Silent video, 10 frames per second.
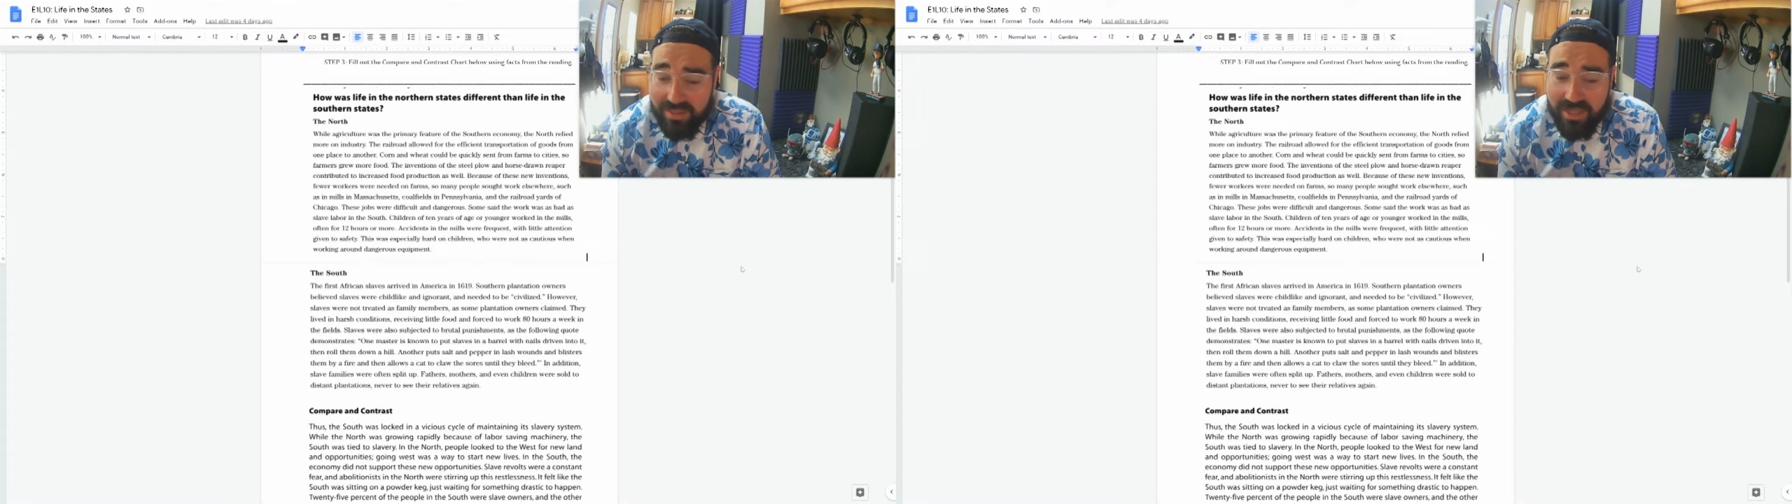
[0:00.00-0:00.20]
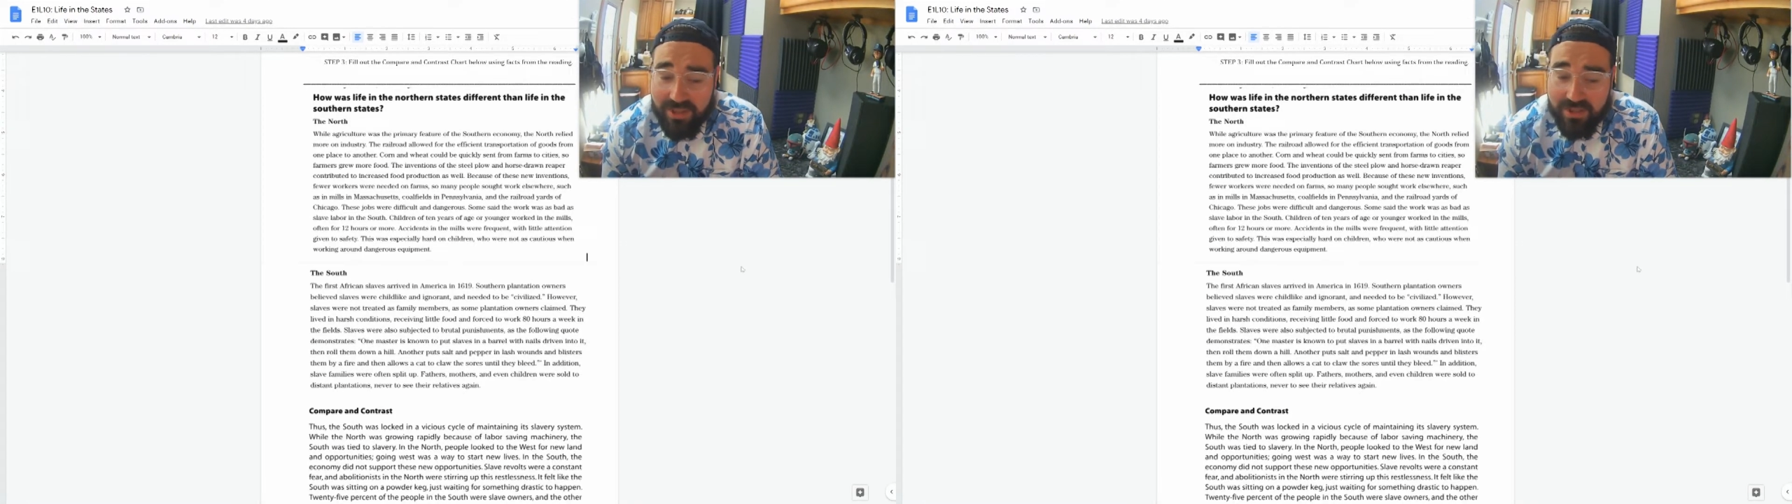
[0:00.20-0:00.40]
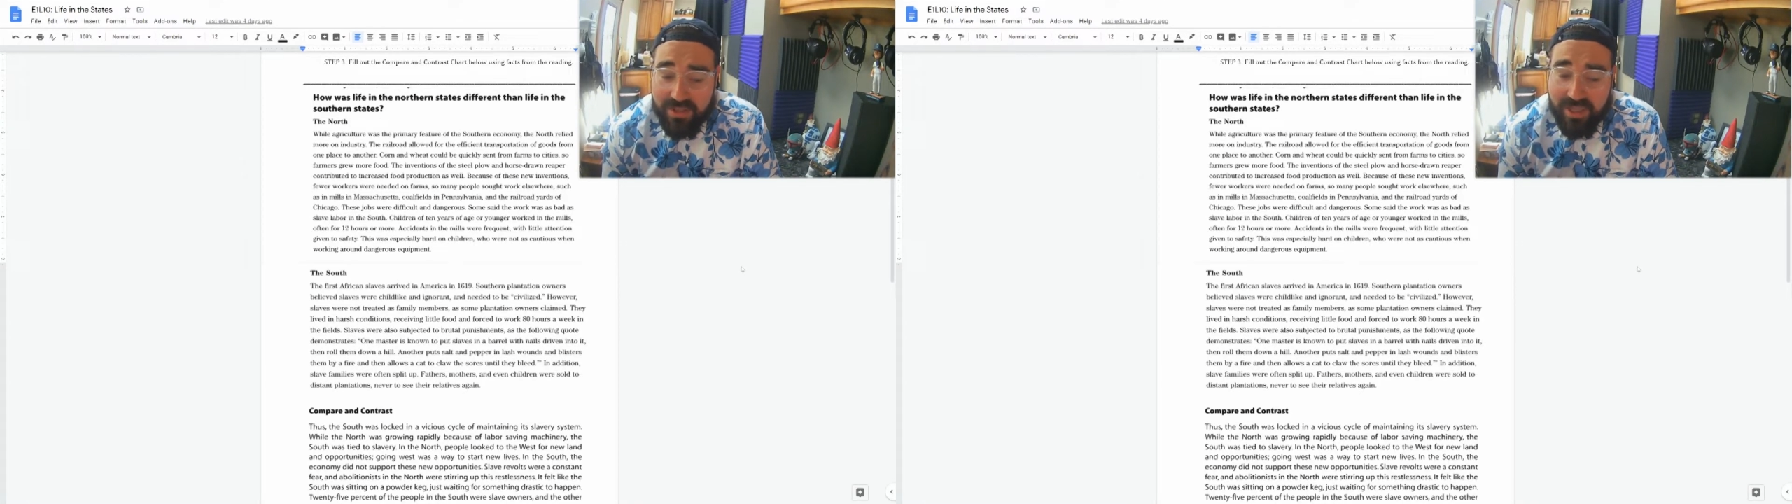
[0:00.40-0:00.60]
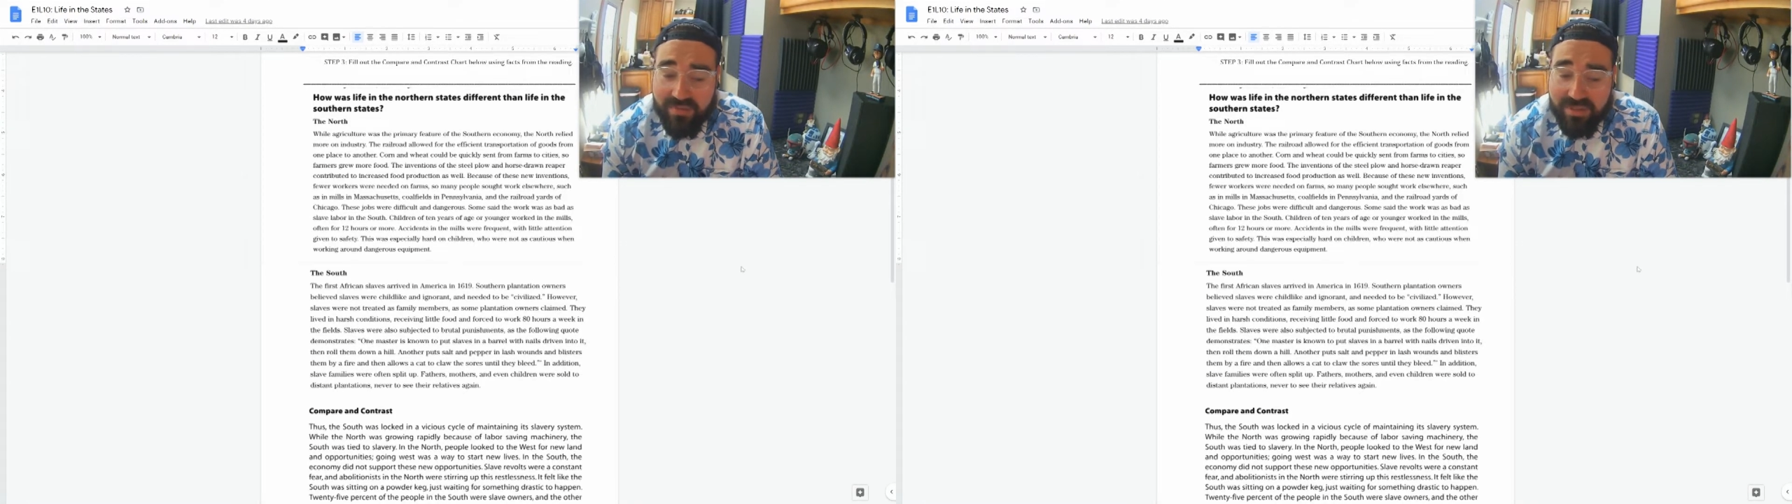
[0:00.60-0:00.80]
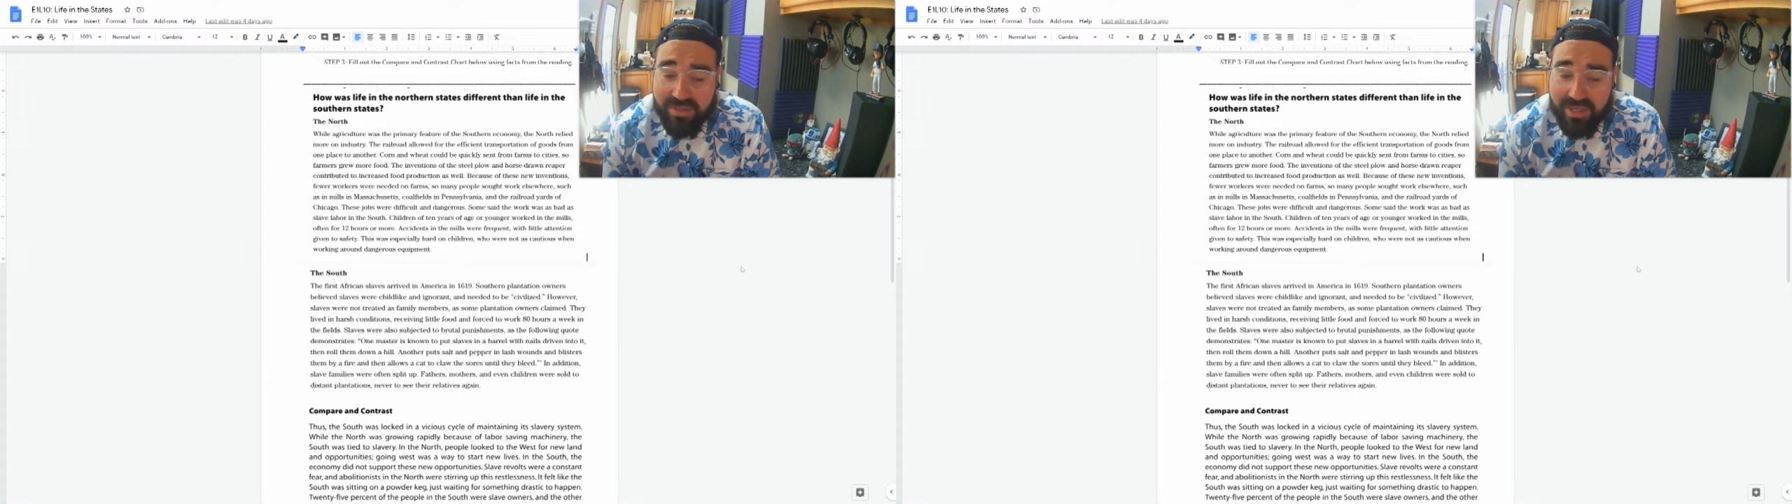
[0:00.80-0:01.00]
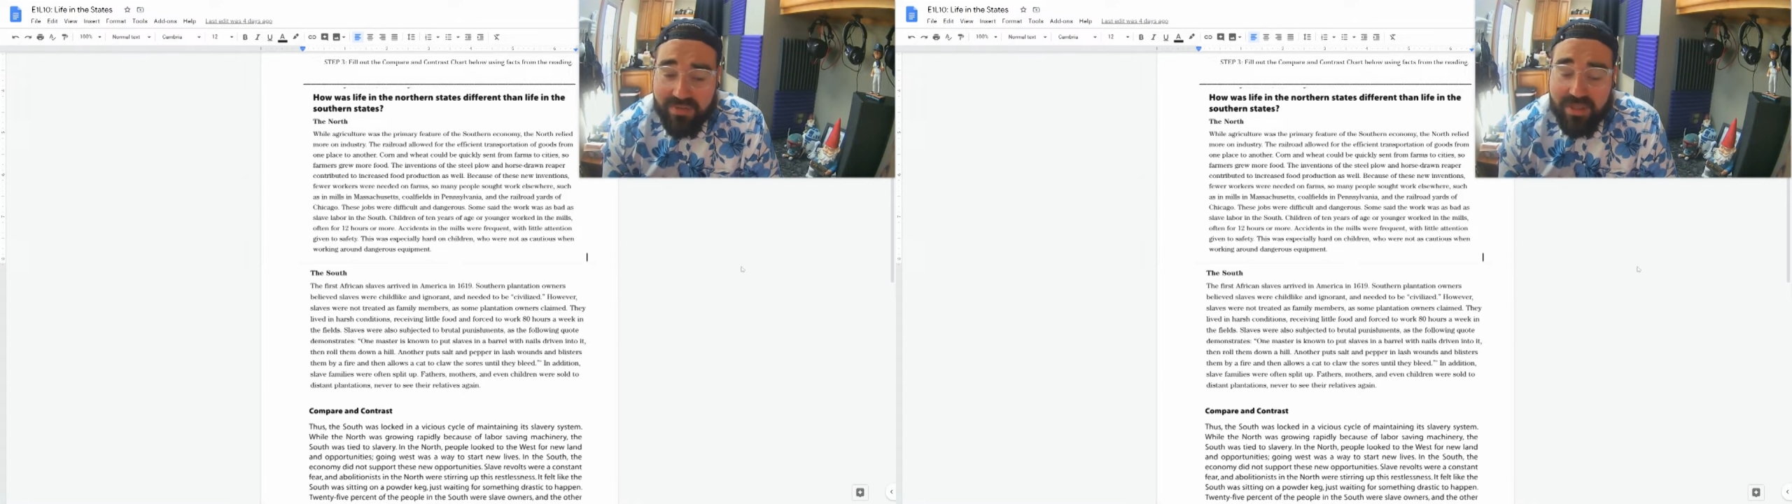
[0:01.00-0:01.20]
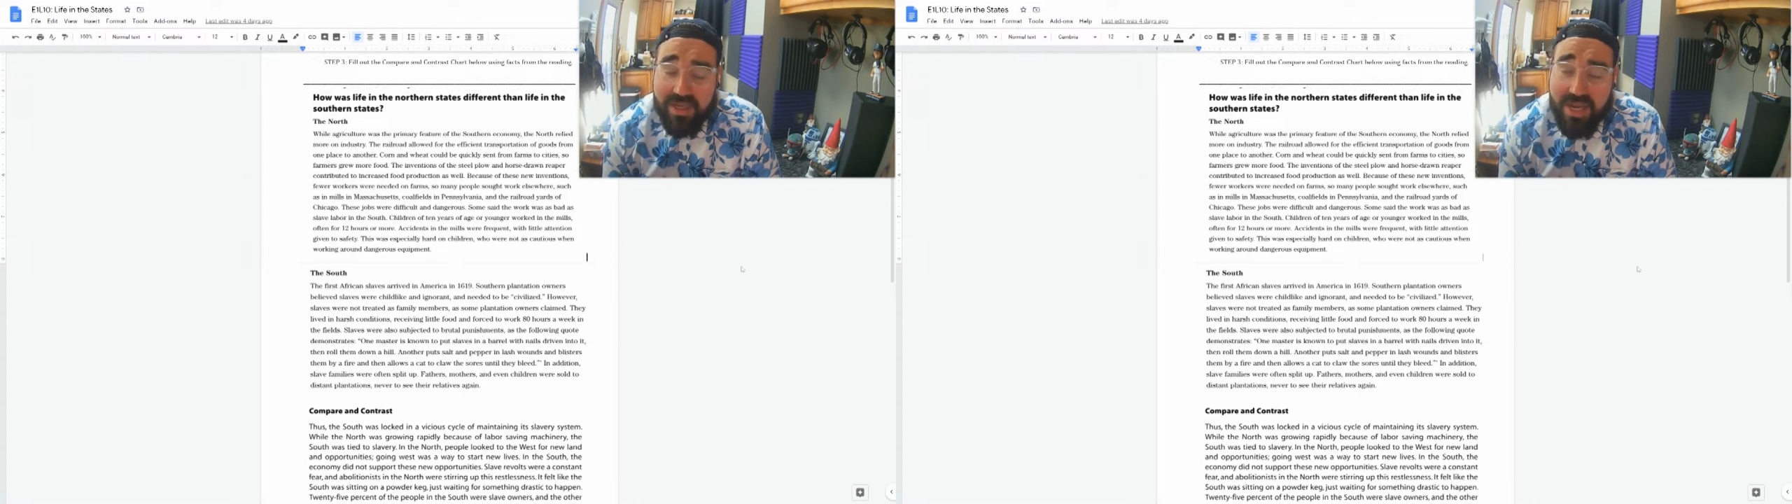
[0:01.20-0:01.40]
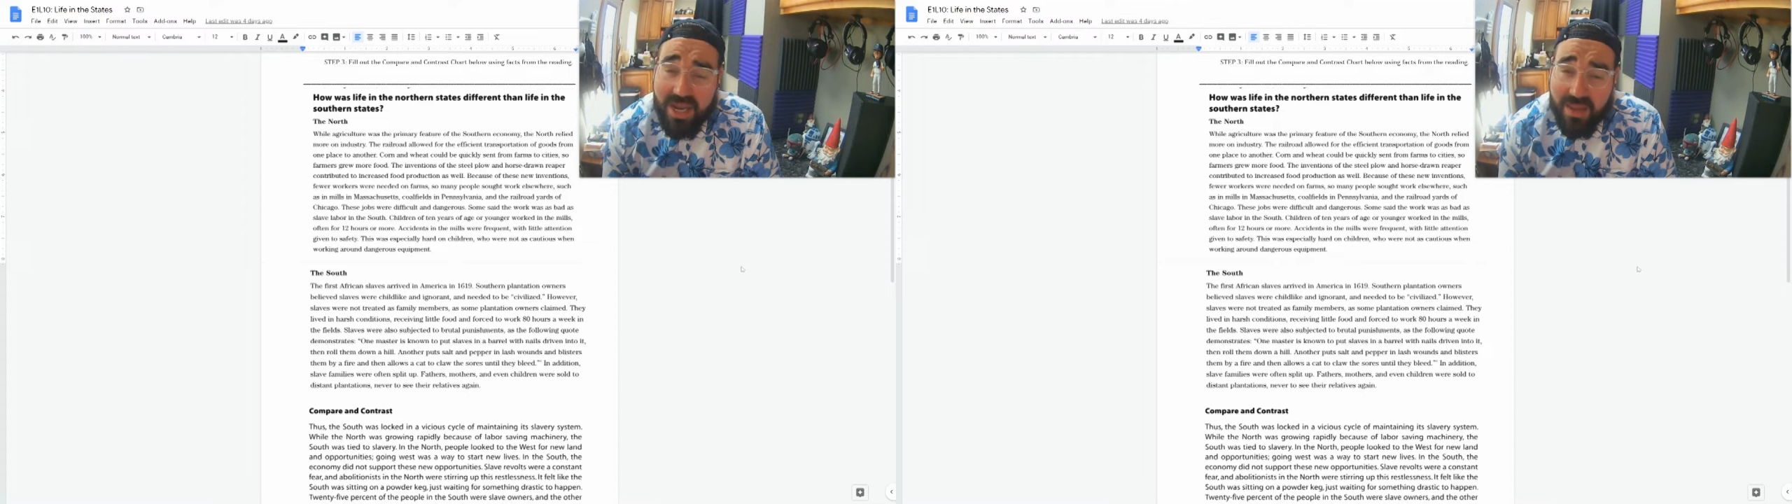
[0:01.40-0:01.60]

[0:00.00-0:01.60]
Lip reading: attention given to safety.